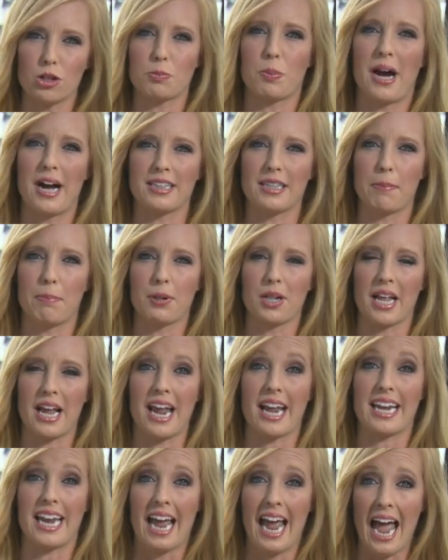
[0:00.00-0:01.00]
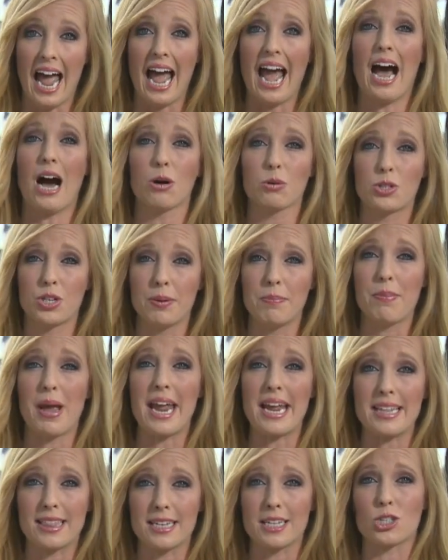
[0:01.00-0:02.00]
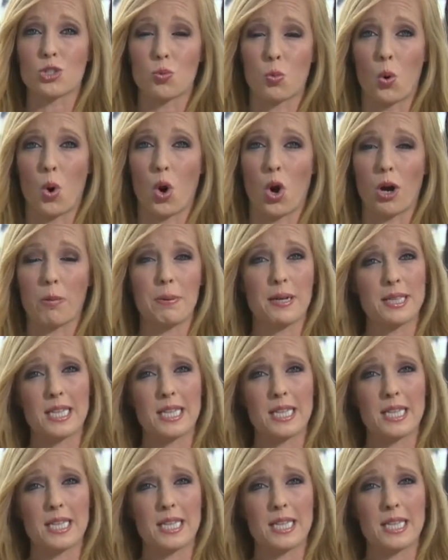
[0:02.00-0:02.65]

those behind the plan, how to make this work.